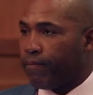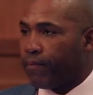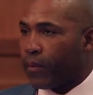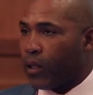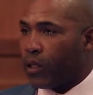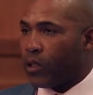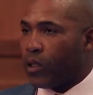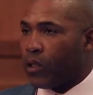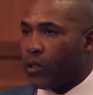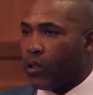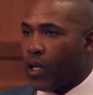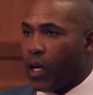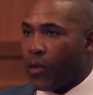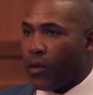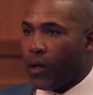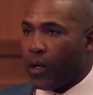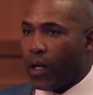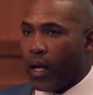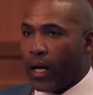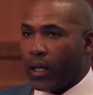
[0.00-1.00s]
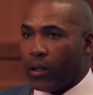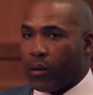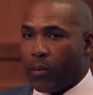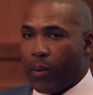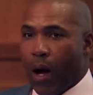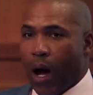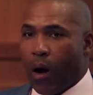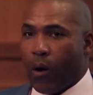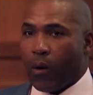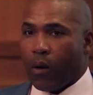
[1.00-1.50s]
Because there's nothing like the
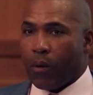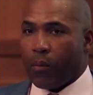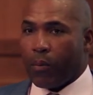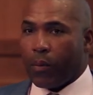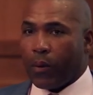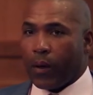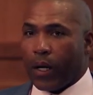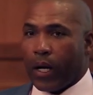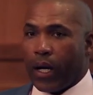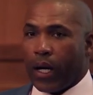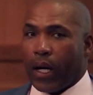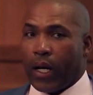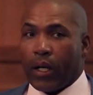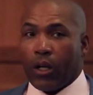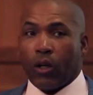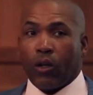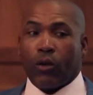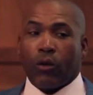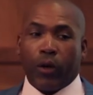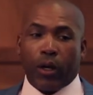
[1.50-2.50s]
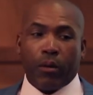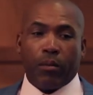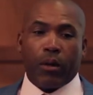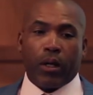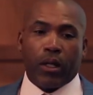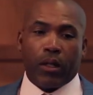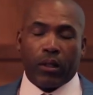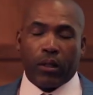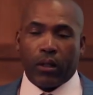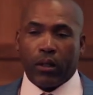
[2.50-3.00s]
power of prayer in
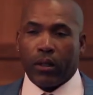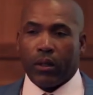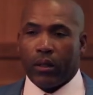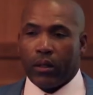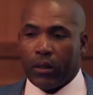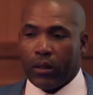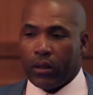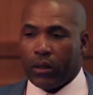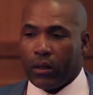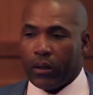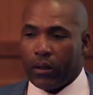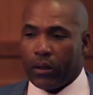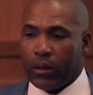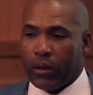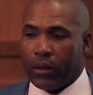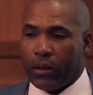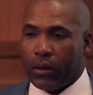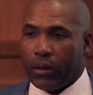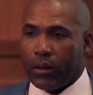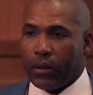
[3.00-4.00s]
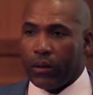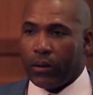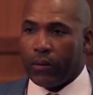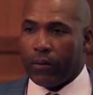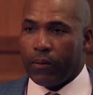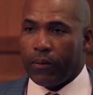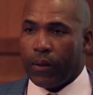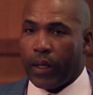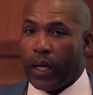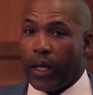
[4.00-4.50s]
agreement.
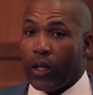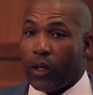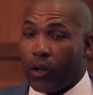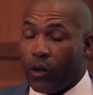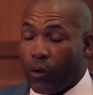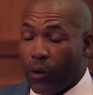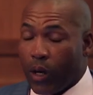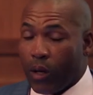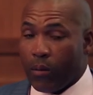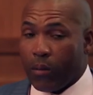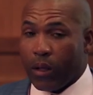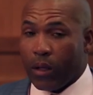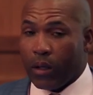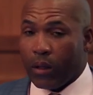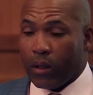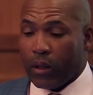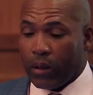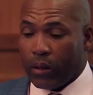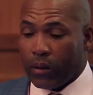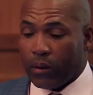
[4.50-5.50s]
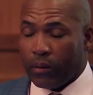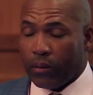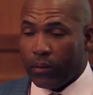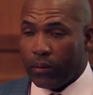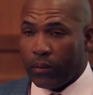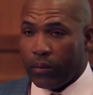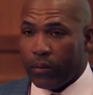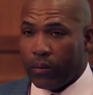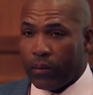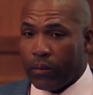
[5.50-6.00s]
In agreement.
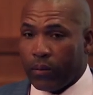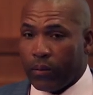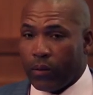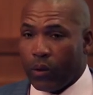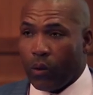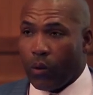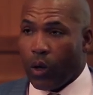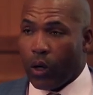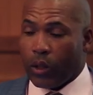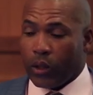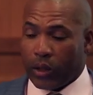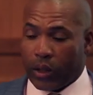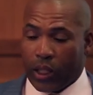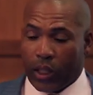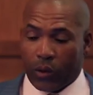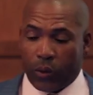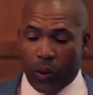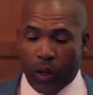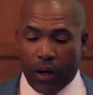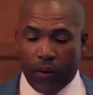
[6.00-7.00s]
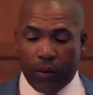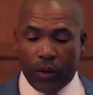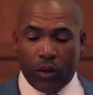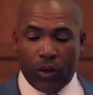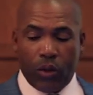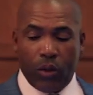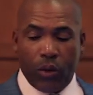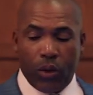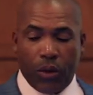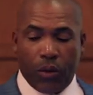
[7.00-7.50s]
The word says wherever
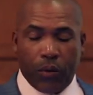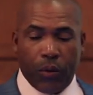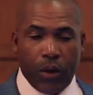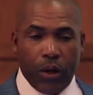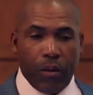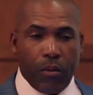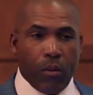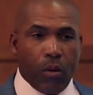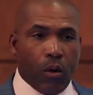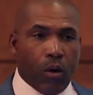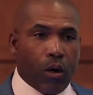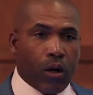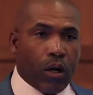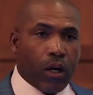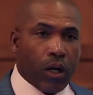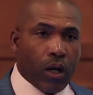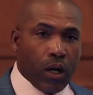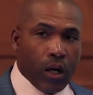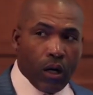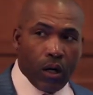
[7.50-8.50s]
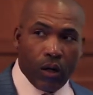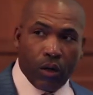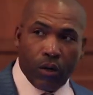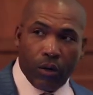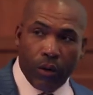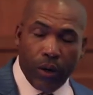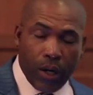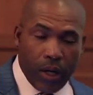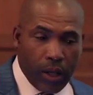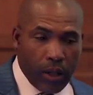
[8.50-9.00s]
two or three or more
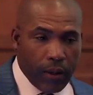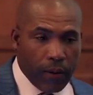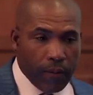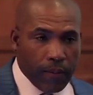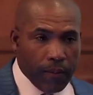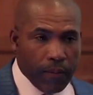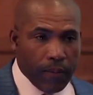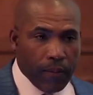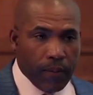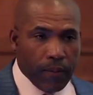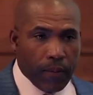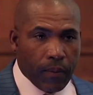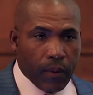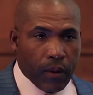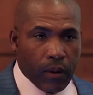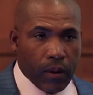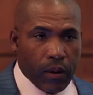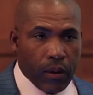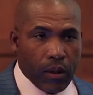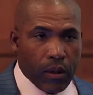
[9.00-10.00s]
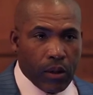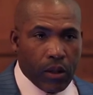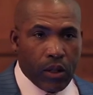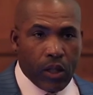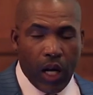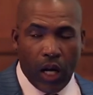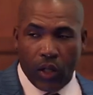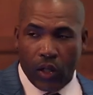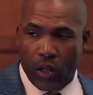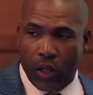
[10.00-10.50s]
agree,
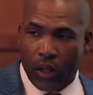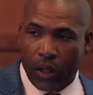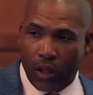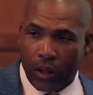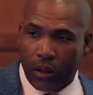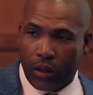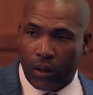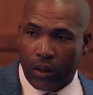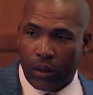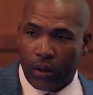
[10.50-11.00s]
touching,